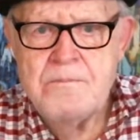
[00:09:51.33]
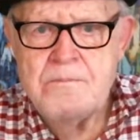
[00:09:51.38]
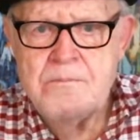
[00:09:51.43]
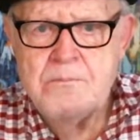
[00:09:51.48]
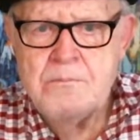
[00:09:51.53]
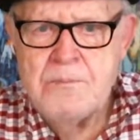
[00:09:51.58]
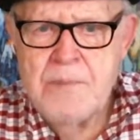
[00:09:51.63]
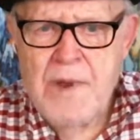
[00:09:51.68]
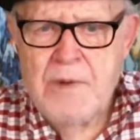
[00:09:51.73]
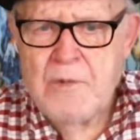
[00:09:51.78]

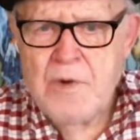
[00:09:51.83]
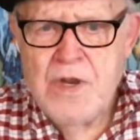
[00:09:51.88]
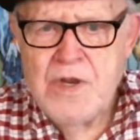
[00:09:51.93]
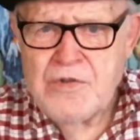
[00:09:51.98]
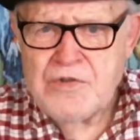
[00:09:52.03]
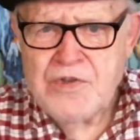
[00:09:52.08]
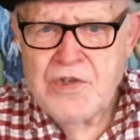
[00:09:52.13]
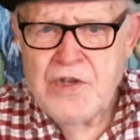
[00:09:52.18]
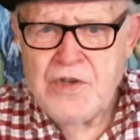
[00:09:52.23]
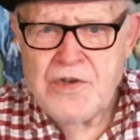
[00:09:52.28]

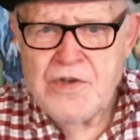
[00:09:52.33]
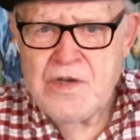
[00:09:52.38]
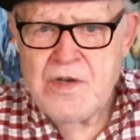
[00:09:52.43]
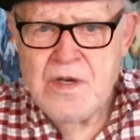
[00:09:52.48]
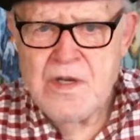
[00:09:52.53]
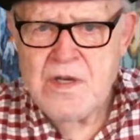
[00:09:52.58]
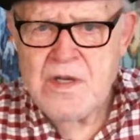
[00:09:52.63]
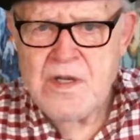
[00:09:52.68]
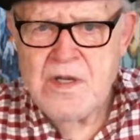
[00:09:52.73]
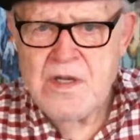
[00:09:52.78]
buries it
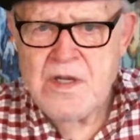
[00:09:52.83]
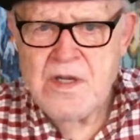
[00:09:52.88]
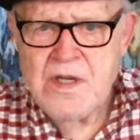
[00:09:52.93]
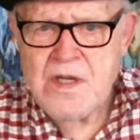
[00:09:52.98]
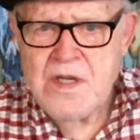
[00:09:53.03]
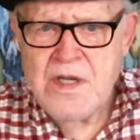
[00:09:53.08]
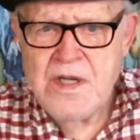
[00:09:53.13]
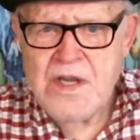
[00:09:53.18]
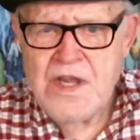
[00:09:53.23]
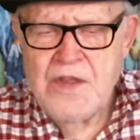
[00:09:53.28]

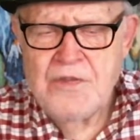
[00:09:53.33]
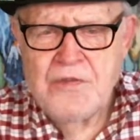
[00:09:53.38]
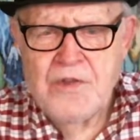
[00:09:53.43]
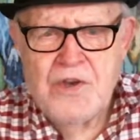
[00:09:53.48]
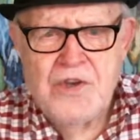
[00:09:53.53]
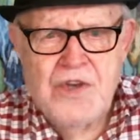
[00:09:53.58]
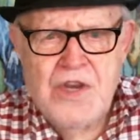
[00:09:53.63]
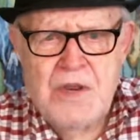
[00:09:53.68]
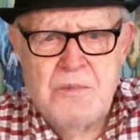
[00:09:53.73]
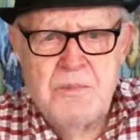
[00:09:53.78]
in the
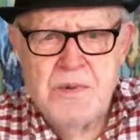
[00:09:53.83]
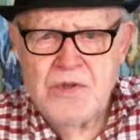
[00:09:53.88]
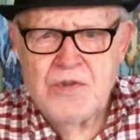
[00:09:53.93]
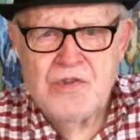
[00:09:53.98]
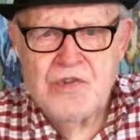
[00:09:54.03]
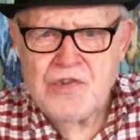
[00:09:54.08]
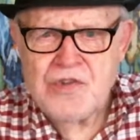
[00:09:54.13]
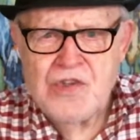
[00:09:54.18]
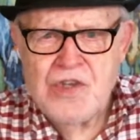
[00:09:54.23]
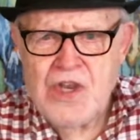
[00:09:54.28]

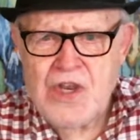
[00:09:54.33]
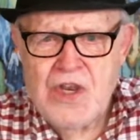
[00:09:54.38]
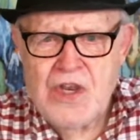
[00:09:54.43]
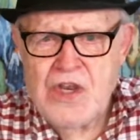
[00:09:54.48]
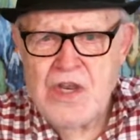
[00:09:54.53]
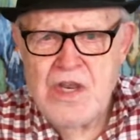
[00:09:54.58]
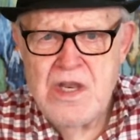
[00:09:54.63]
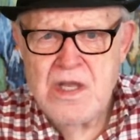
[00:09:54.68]
deepest sea,